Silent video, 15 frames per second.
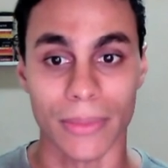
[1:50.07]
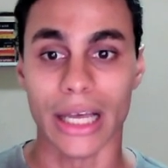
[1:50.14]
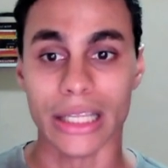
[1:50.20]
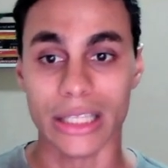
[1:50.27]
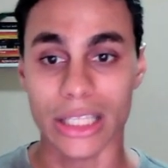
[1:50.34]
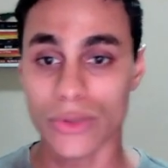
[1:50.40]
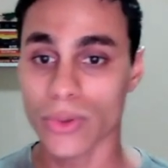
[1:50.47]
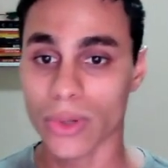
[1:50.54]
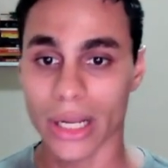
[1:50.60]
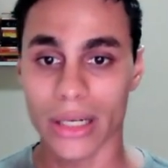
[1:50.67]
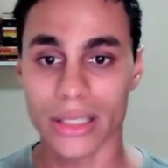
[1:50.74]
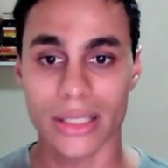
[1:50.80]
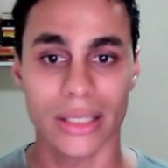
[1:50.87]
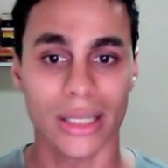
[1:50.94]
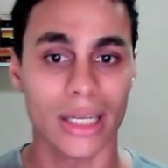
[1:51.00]
And this will let
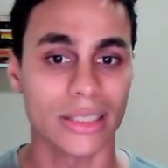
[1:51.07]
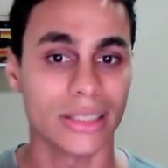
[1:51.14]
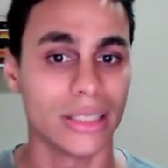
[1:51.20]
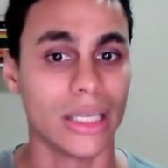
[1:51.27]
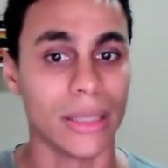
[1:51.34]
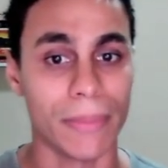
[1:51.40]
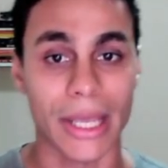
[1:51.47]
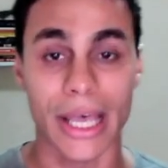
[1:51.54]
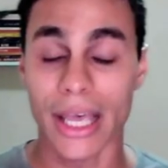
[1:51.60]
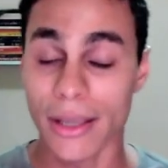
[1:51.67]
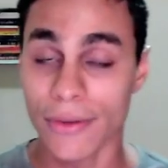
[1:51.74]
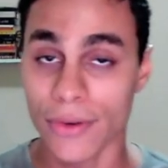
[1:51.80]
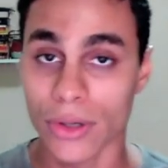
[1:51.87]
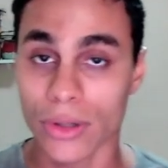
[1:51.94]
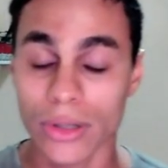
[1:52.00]
us analyze the
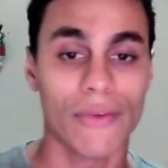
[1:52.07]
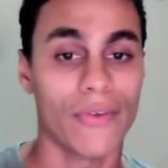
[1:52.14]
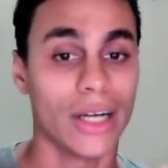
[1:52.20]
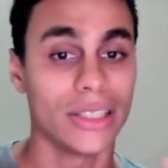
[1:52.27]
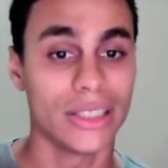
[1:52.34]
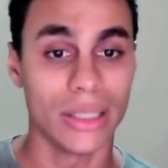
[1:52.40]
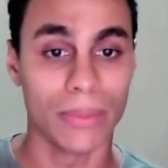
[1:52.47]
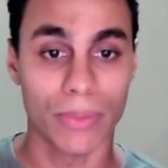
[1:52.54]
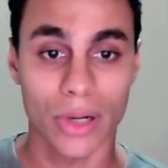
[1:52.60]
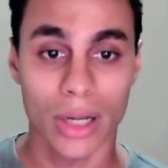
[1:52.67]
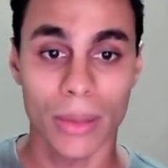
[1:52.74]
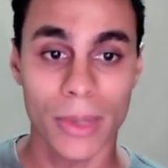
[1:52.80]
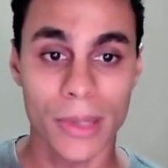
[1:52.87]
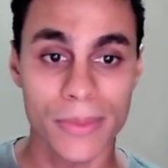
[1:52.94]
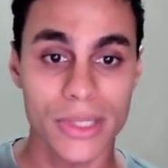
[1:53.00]
behavior, find the
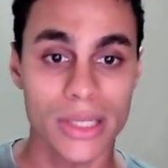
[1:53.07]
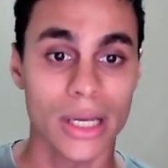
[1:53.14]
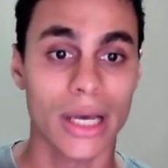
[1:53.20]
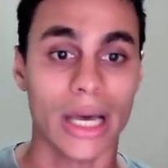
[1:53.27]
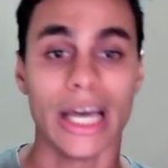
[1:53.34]
problems,